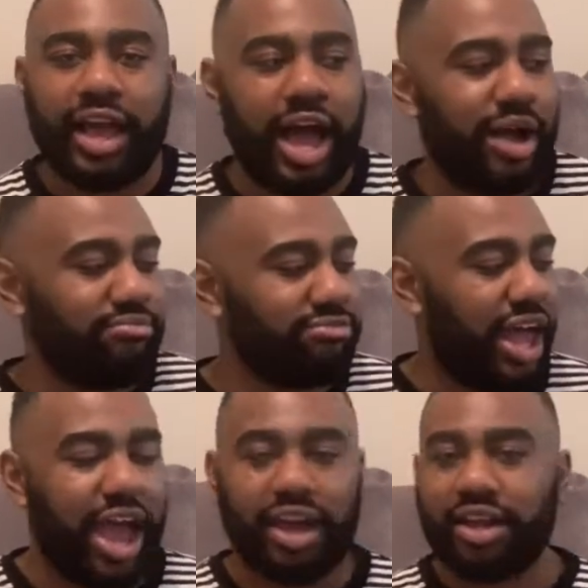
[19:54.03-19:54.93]
I'm
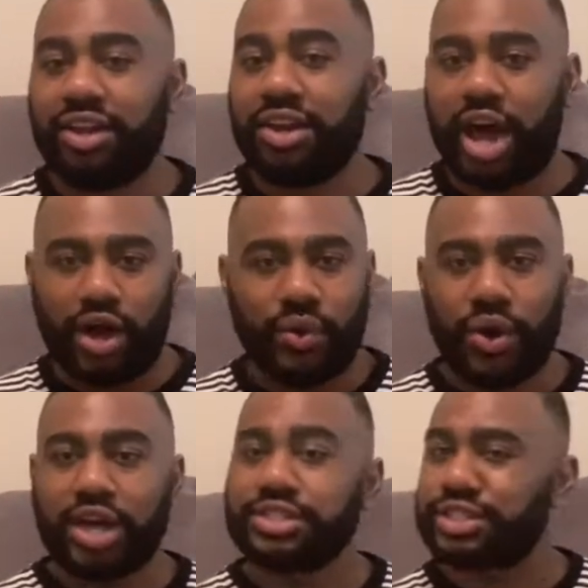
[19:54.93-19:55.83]
like, no,
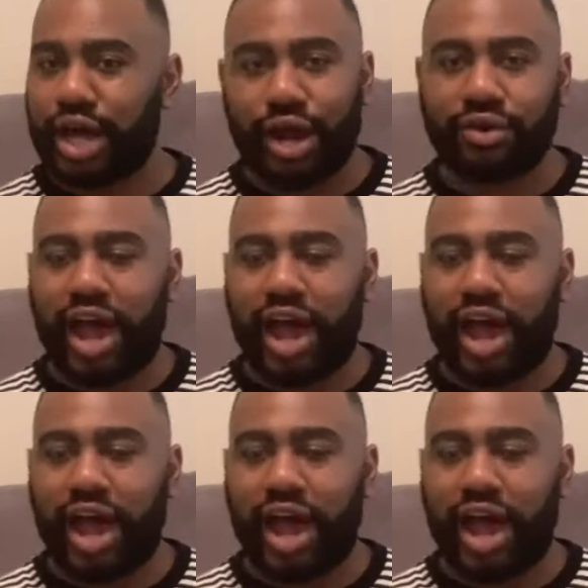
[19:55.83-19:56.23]
sir.